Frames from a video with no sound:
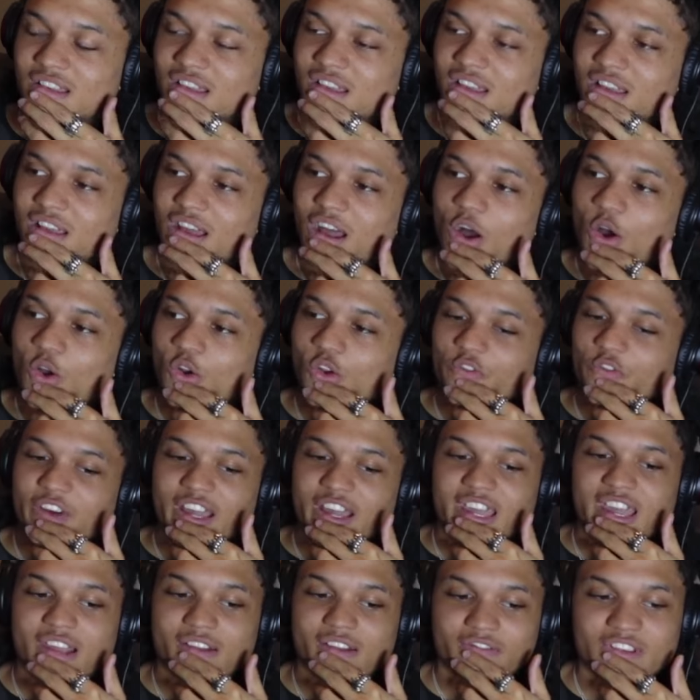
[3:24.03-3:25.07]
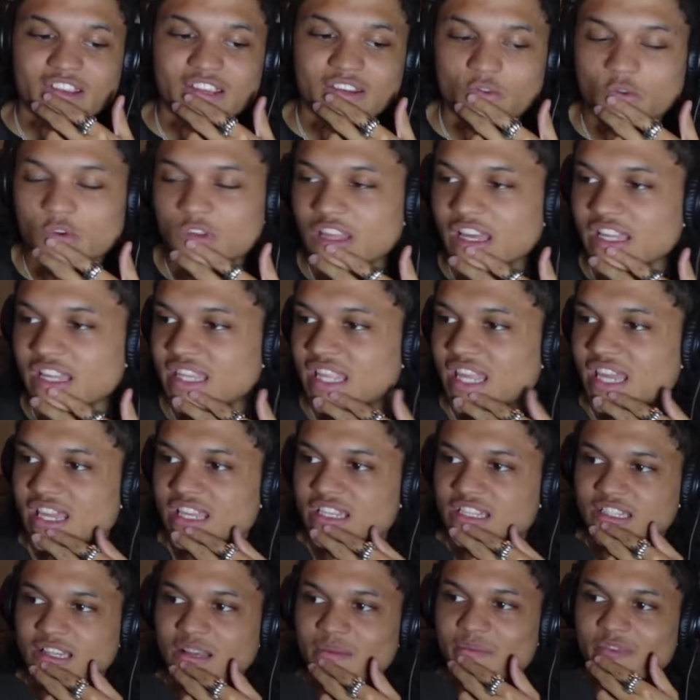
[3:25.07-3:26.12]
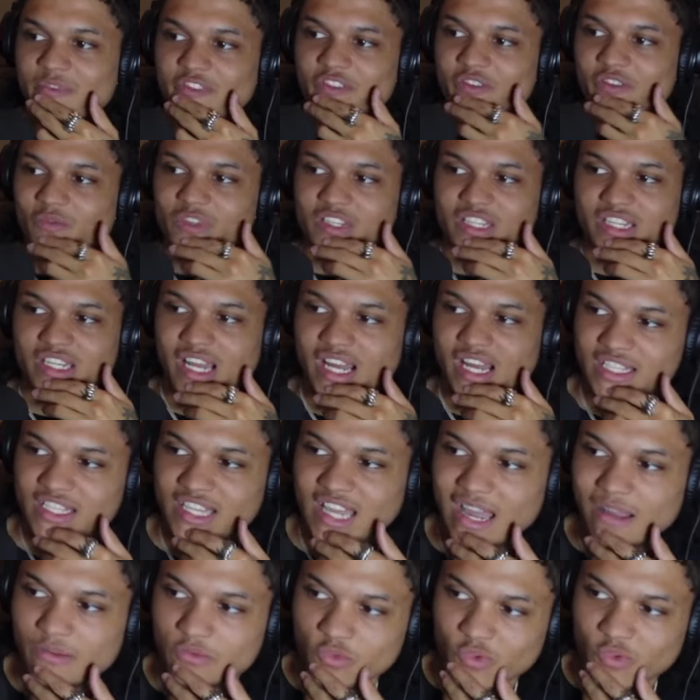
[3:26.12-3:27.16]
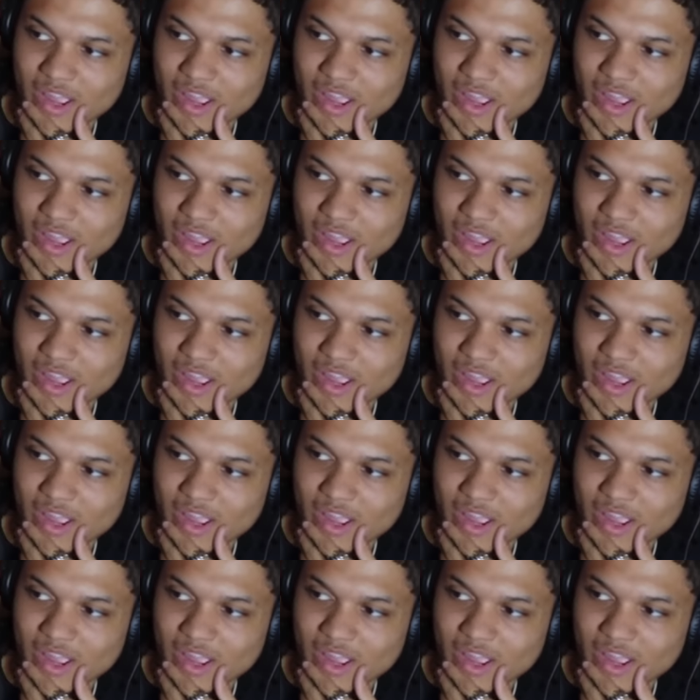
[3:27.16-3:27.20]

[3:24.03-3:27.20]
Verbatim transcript: I don't know if I can't read or like some of it was just not typed right.